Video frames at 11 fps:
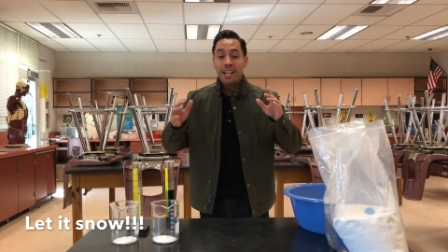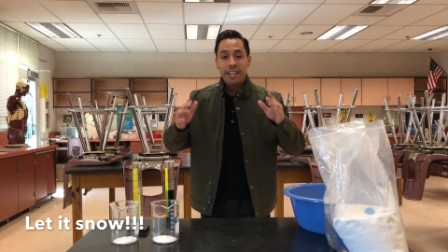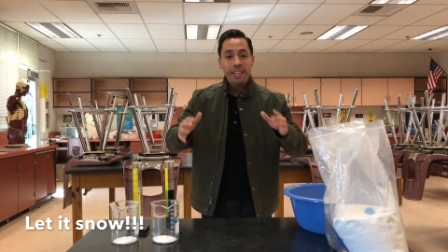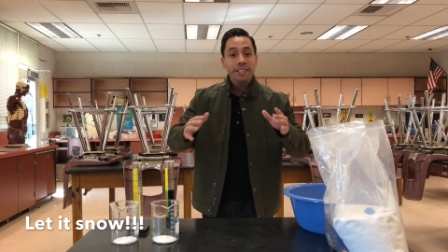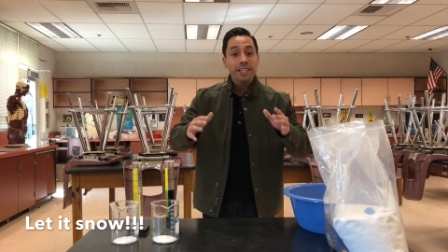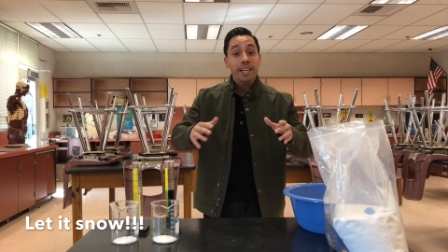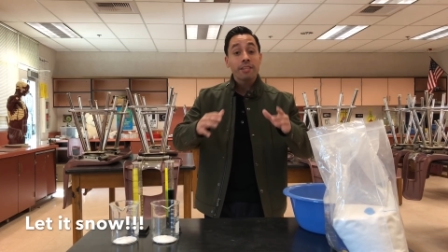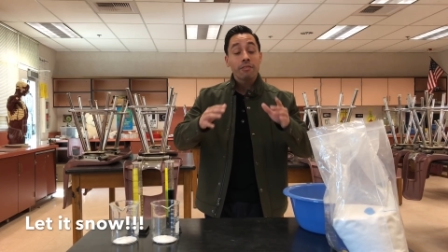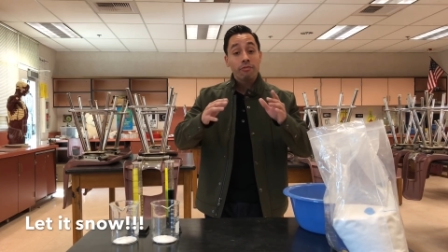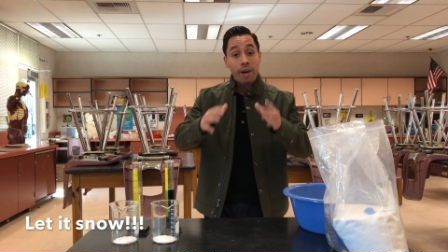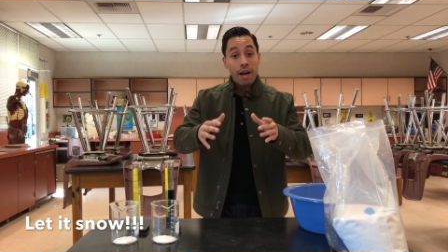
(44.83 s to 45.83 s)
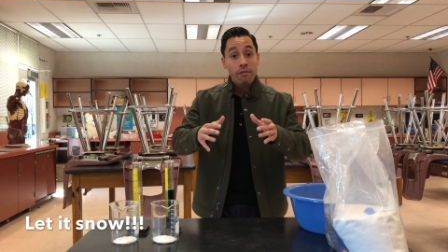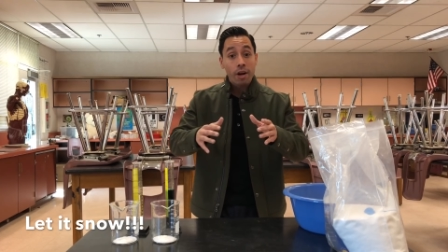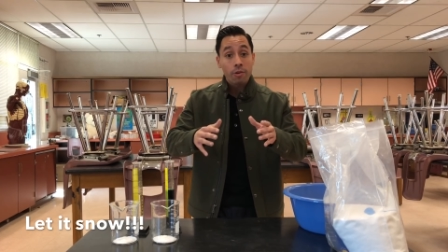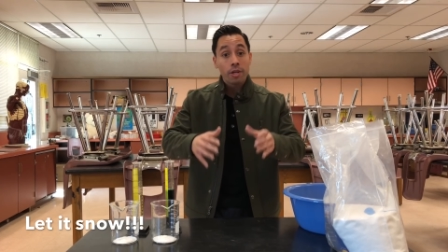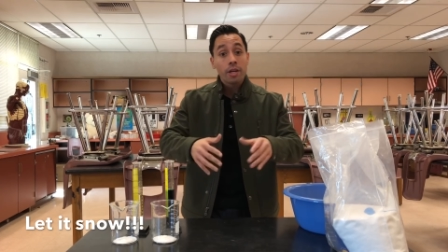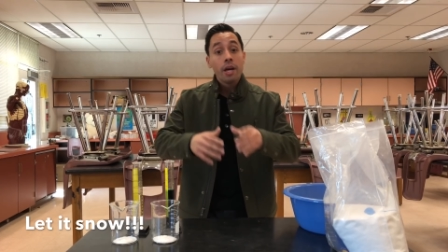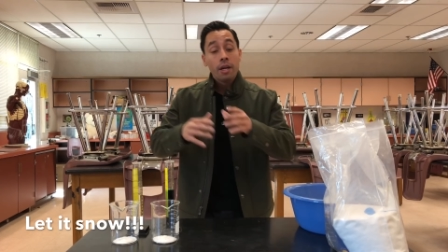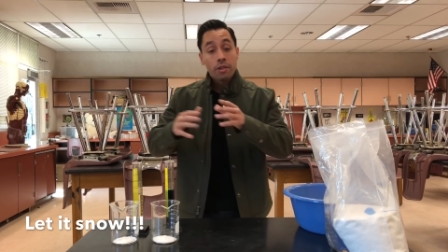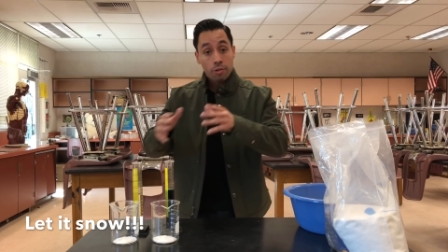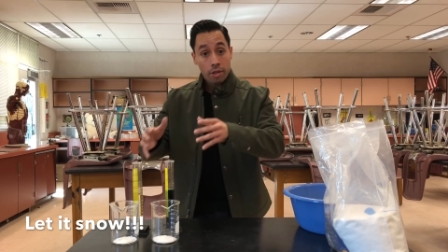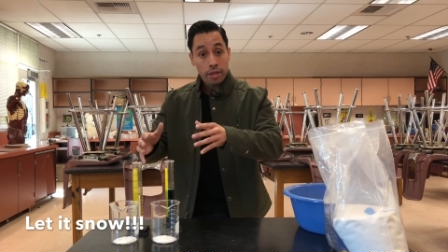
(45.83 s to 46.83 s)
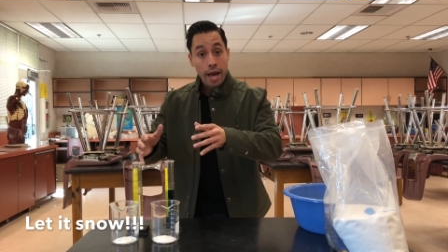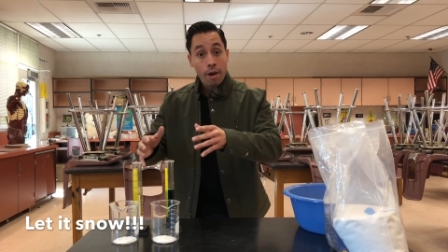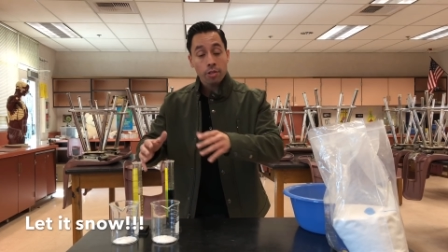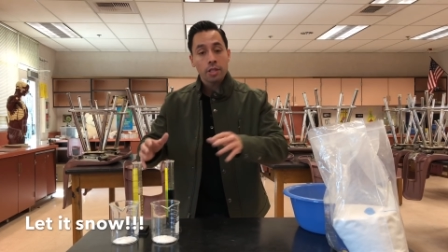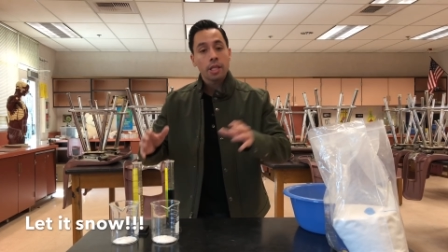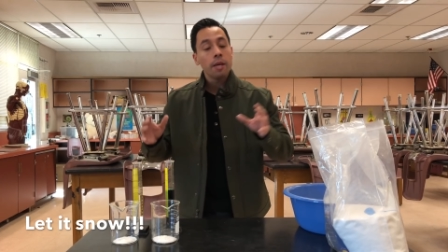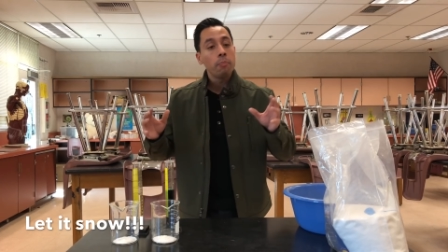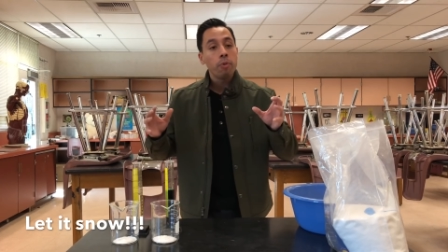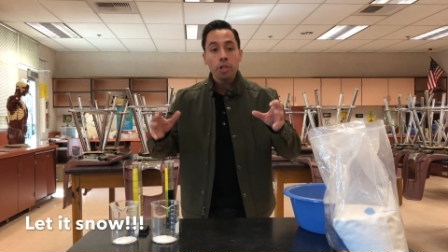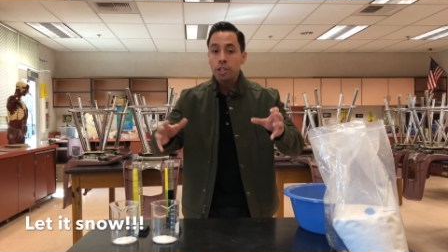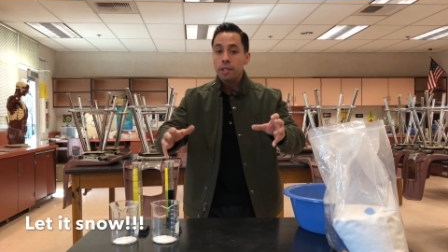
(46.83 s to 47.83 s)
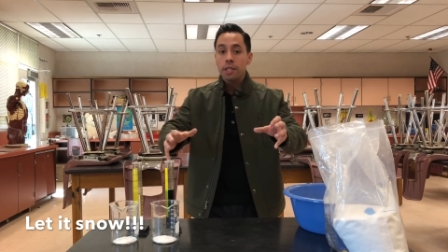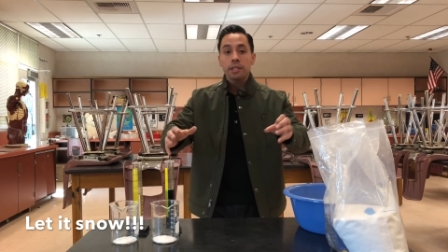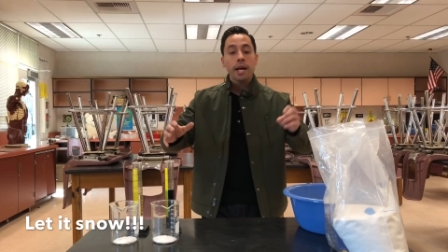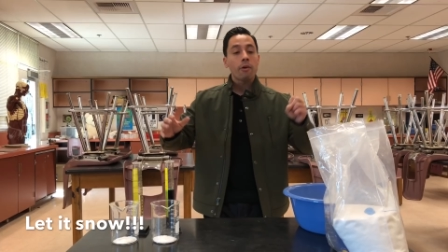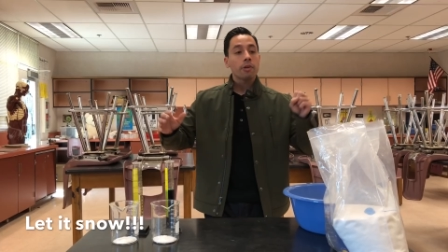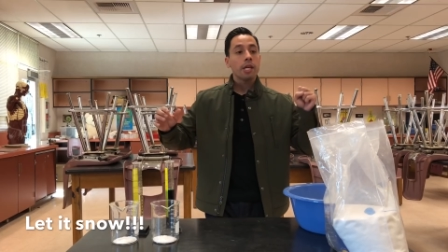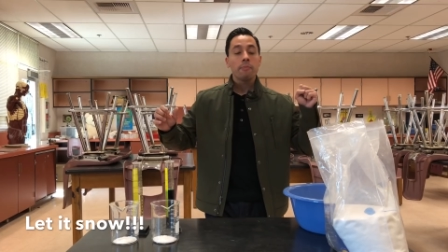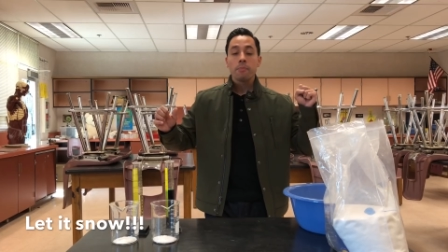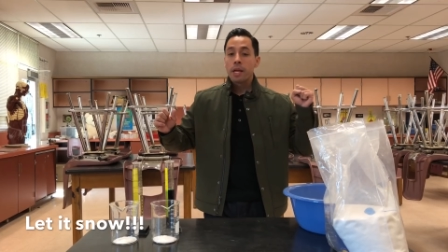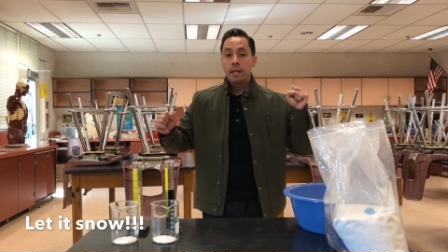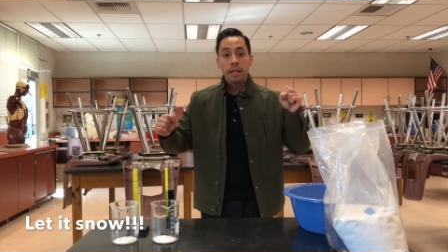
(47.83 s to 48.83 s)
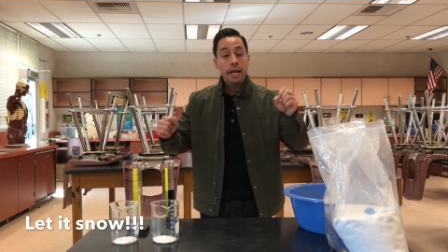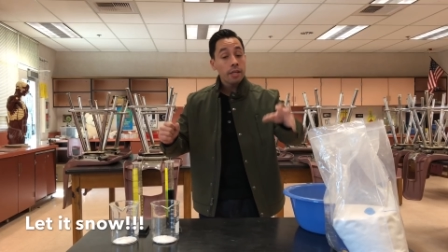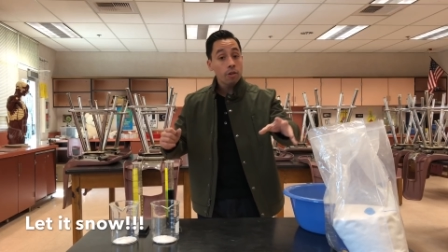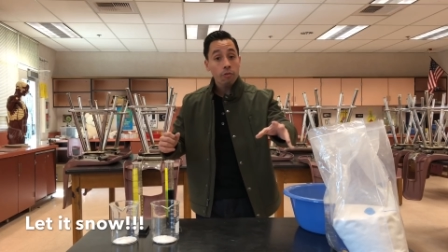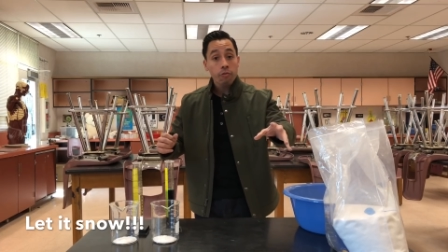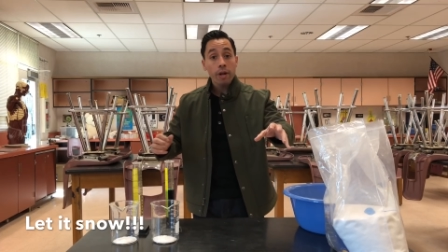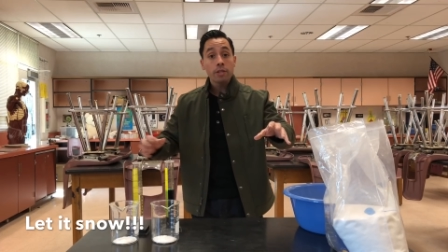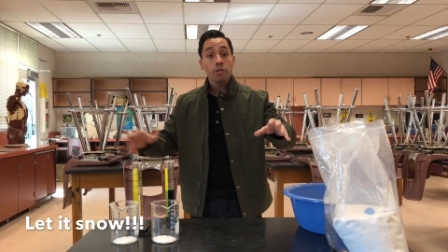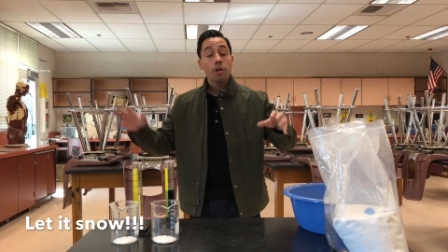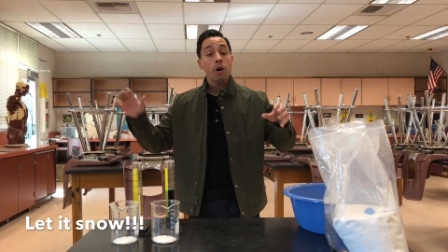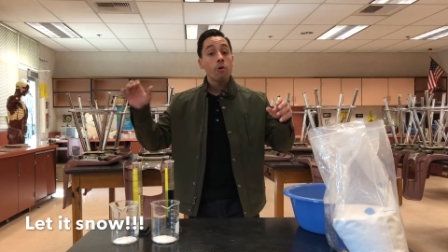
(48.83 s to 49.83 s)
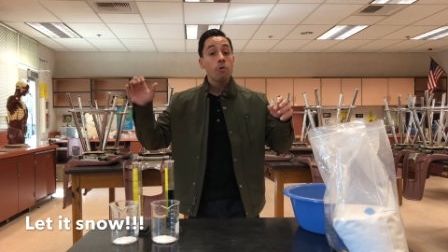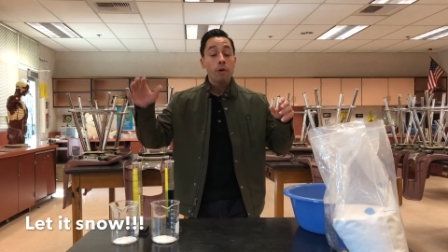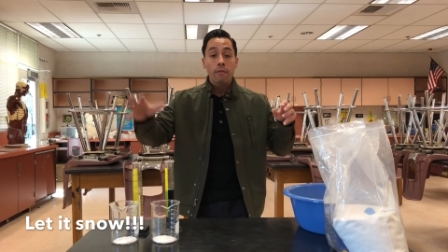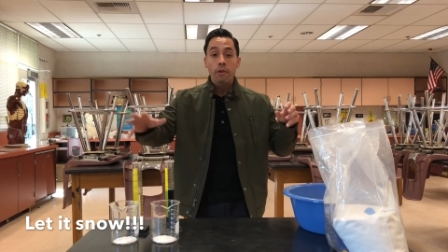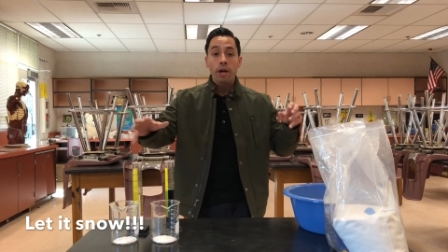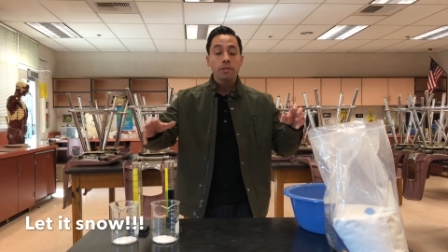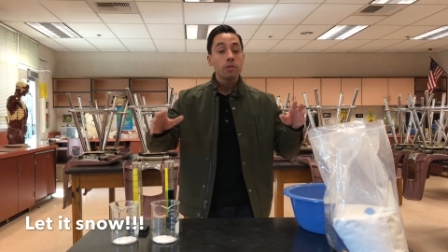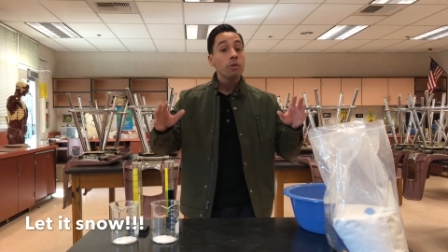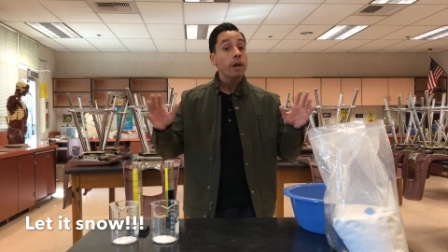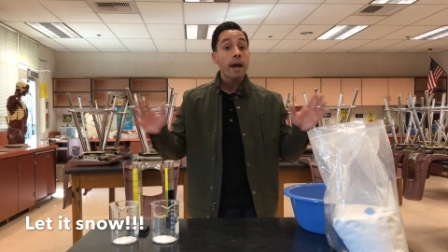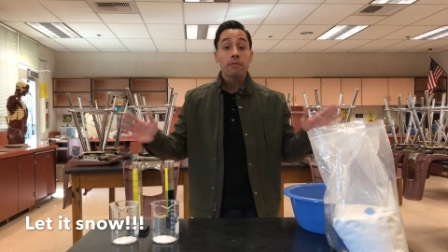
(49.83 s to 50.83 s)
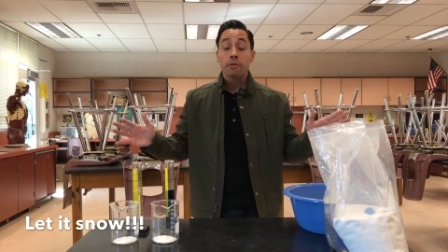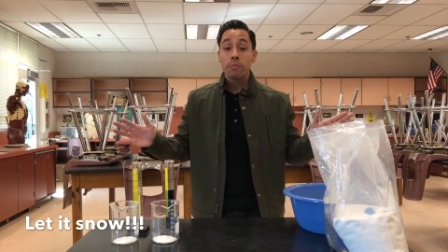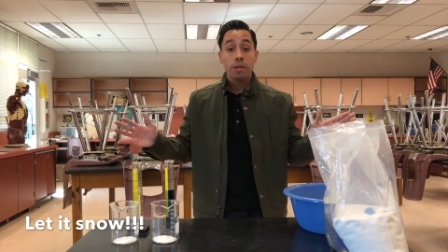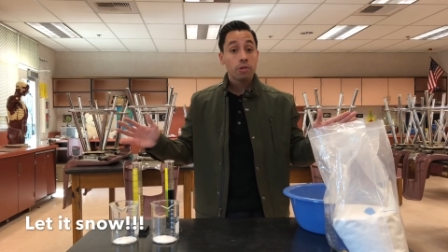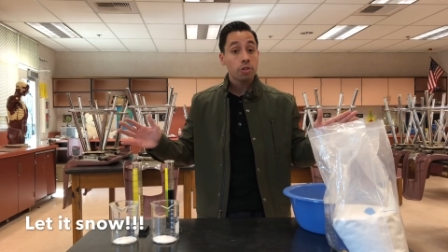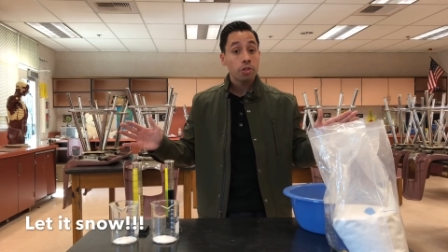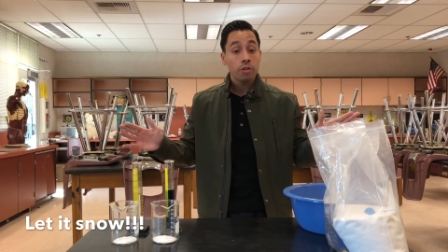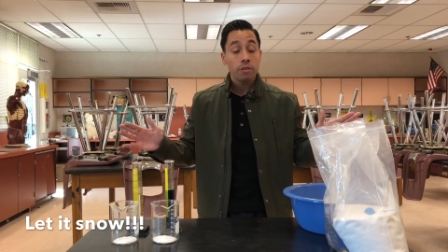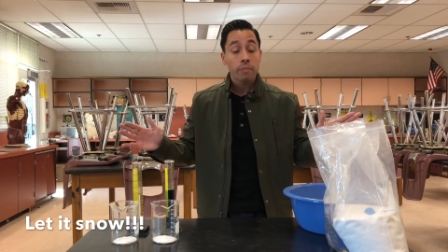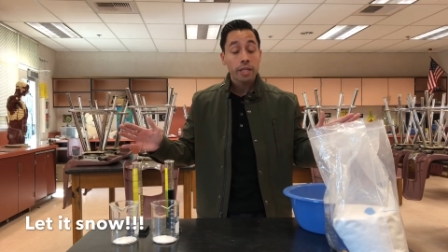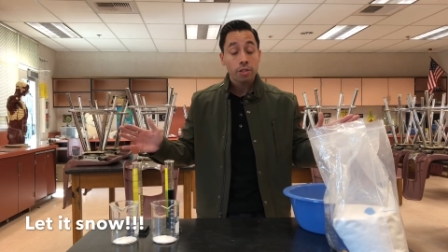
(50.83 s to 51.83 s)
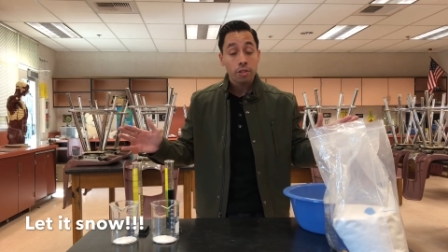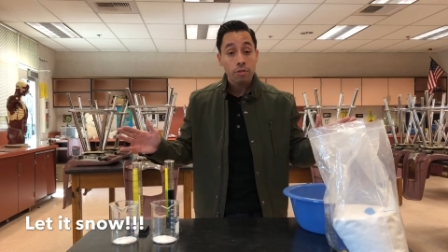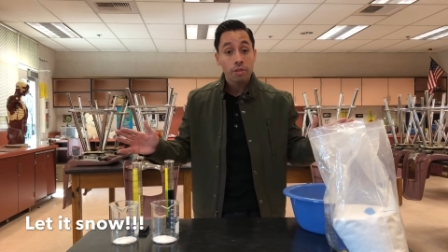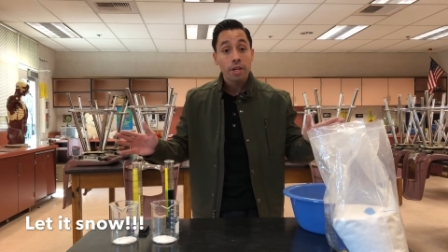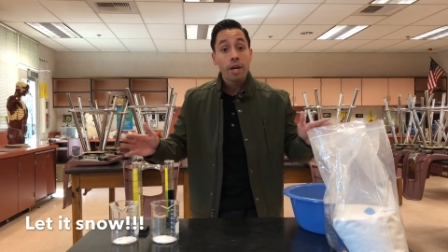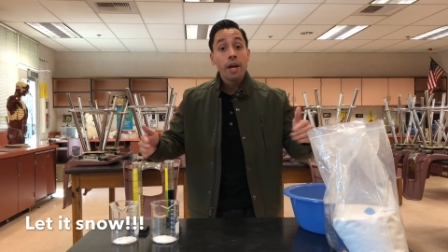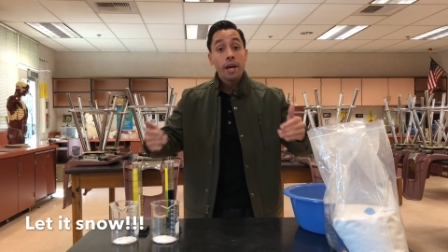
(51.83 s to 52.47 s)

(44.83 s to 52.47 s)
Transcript: Let's get to 500 to 1,000. Keep pushing this out. Keep letting your friends know, whoever else. You don't have to be your stu- my student